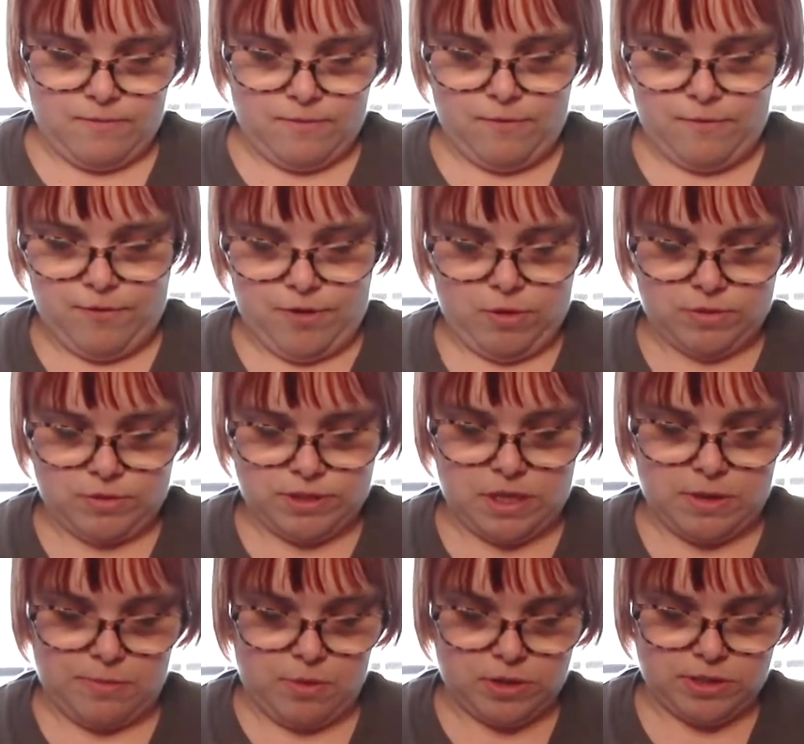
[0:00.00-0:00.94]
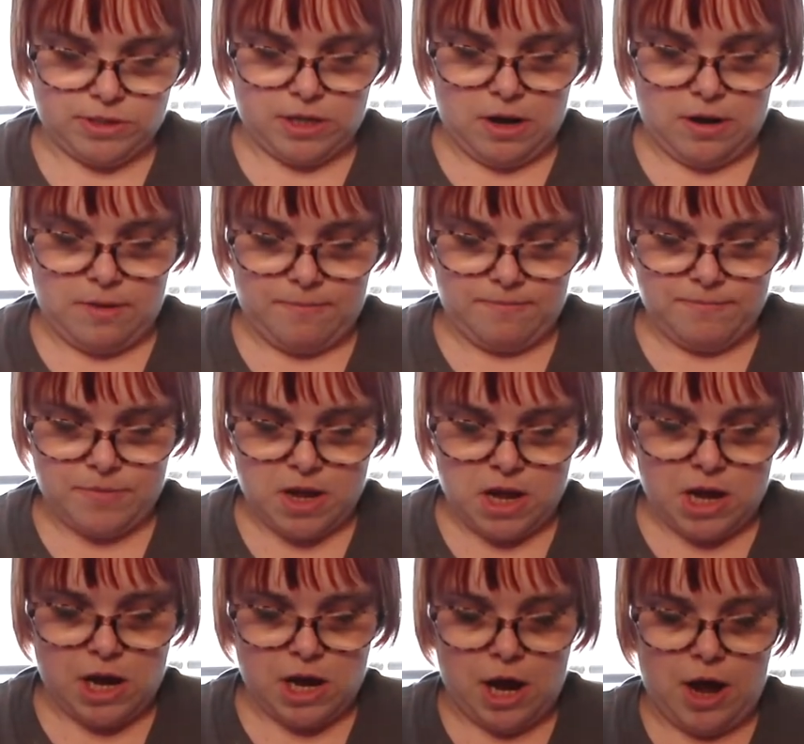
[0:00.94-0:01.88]
frills at the
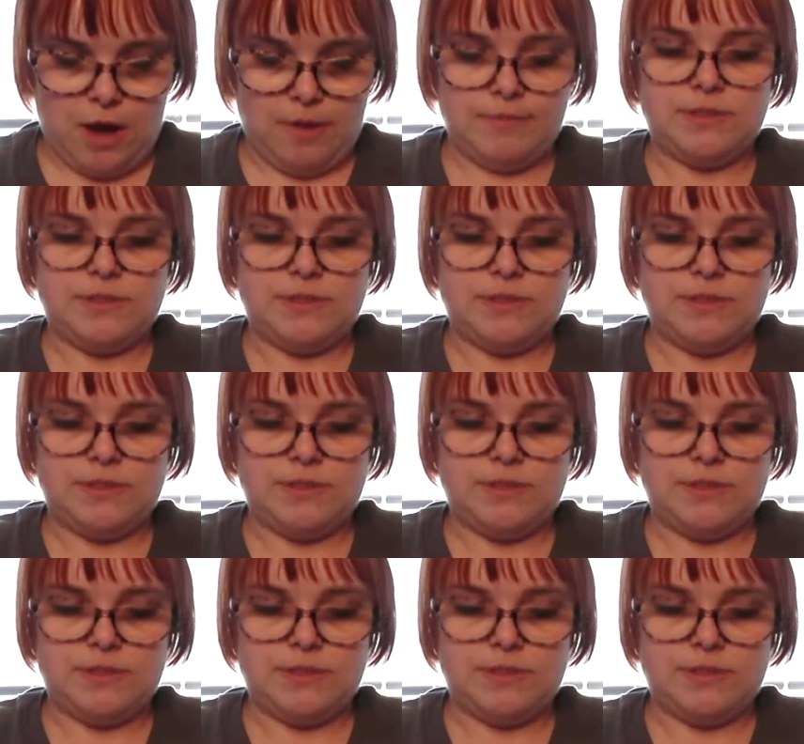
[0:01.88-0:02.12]
bottom.